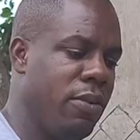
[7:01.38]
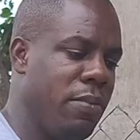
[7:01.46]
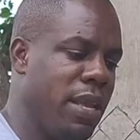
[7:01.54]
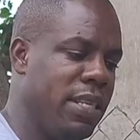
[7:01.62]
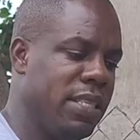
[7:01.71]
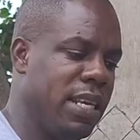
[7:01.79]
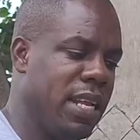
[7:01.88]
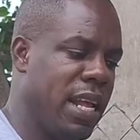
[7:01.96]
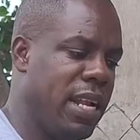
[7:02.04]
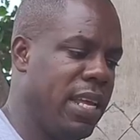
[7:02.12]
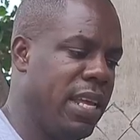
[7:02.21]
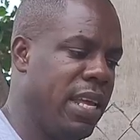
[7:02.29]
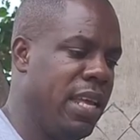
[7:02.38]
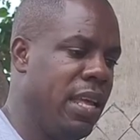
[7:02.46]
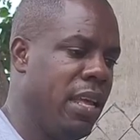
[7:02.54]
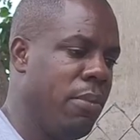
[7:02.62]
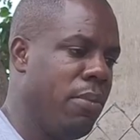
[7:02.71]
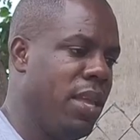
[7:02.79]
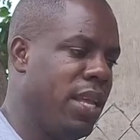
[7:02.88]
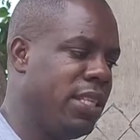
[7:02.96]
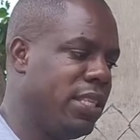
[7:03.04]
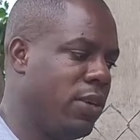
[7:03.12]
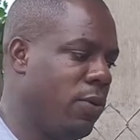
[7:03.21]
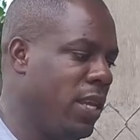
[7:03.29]
basically be
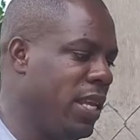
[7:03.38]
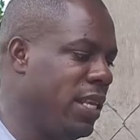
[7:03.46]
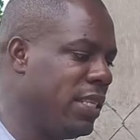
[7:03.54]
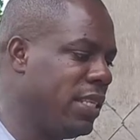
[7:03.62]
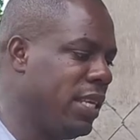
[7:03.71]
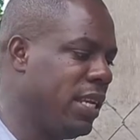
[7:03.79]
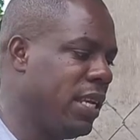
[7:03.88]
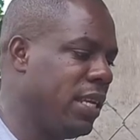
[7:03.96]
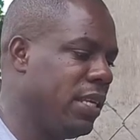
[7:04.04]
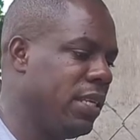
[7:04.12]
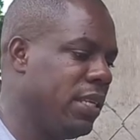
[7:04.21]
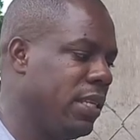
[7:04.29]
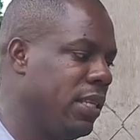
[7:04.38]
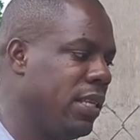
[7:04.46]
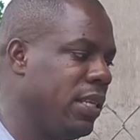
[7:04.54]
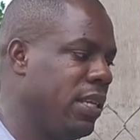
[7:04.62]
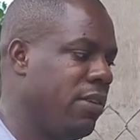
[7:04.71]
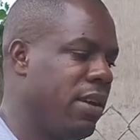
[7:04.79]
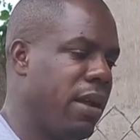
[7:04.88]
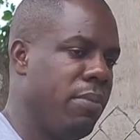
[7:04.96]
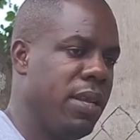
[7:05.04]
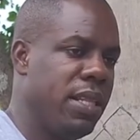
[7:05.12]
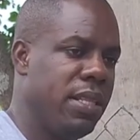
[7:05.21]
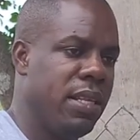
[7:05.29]
squeezing the rabbit.
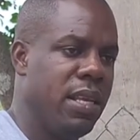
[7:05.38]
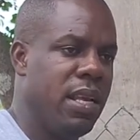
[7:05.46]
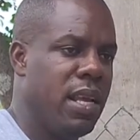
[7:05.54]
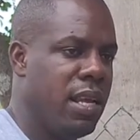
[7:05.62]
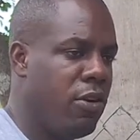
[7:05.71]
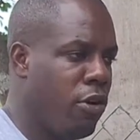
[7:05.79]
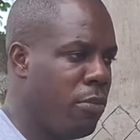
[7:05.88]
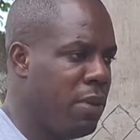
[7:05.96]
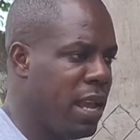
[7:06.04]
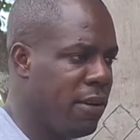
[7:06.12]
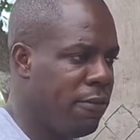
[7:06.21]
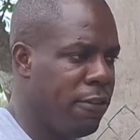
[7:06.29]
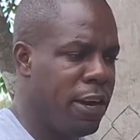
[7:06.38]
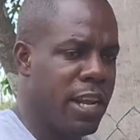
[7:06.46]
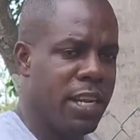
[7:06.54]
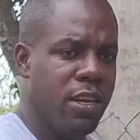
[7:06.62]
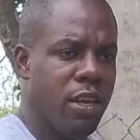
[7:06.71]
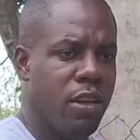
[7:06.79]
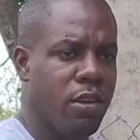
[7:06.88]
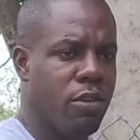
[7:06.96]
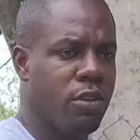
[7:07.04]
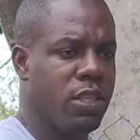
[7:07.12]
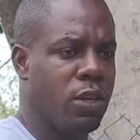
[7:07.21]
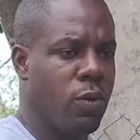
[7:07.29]
Don't be afraid to
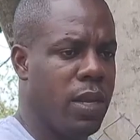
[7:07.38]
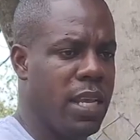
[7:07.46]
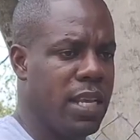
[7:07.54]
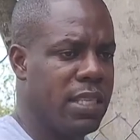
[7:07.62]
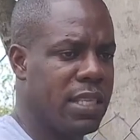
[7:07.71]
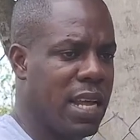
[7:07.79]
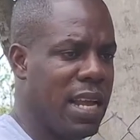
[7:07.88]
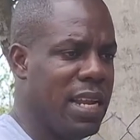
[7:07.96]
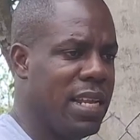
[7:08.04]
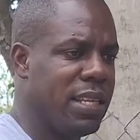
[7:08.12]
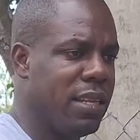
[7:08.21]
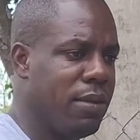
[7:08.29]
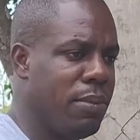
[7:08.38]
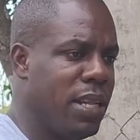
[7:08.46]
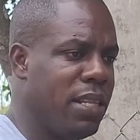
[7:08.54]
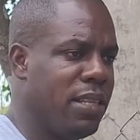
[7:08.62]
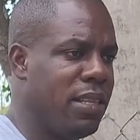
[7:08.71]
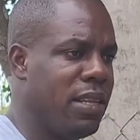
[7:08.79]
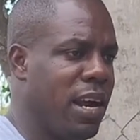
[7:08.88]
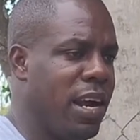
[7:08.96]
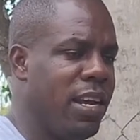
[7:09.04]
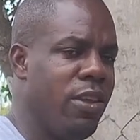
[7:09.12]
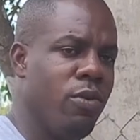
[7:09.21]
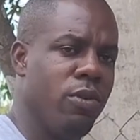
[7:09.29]
squeeze a little bit or
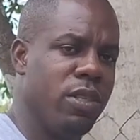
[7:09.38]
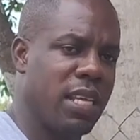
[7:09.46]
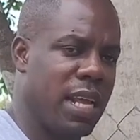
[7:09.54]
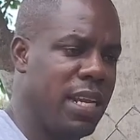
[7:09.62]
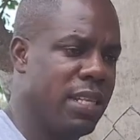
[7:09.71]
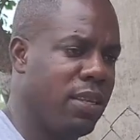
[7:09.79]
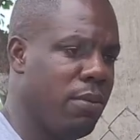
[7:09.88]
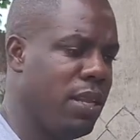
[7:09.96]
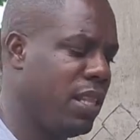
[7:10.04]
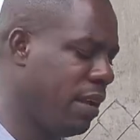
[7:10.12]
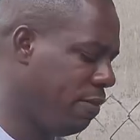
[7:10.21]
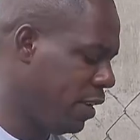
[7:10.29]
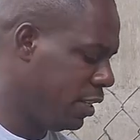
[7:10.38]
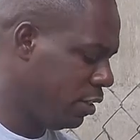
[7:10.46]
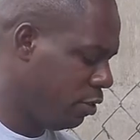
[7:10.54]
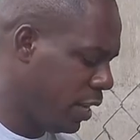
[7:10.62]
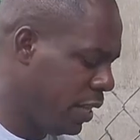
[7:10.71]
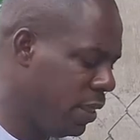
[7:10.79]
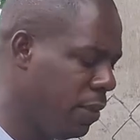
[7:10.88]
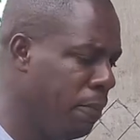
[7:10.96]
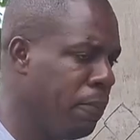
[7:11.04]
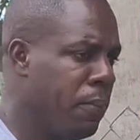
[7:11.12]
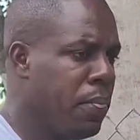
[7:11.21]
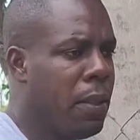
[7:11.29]
use a little bit of your strength,
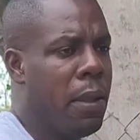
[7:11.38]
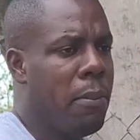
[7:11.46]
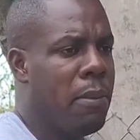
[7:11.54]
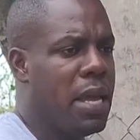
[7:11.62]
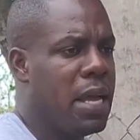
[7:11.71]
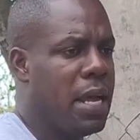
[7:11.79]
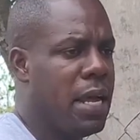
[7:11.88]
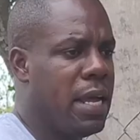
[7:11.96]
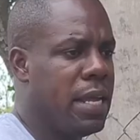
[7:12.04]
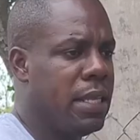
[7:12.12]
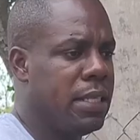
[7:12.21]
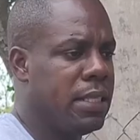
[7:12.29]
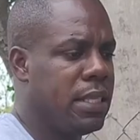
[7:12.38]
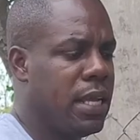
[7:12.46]
because